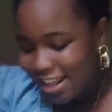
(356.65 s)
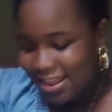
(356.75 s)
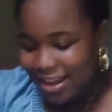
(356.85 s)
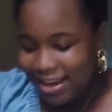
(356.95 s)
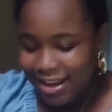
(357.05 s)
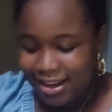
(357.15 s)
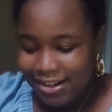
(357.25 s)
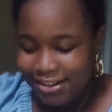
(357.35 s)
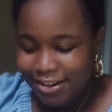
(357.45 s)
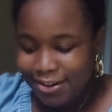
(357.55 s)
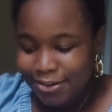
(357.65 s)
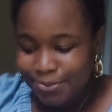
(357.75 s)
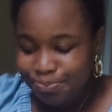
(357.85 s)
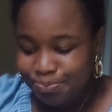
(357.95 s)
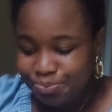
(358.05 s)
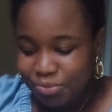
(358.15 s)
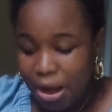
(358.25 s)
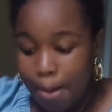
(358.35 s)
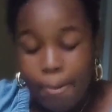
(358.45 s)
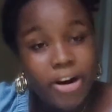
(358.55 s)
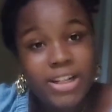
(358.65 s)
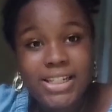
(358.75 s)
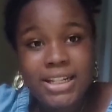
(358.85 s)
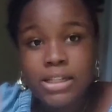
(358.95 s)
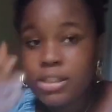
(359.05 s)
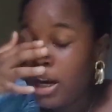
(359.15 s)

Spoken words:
Then parties.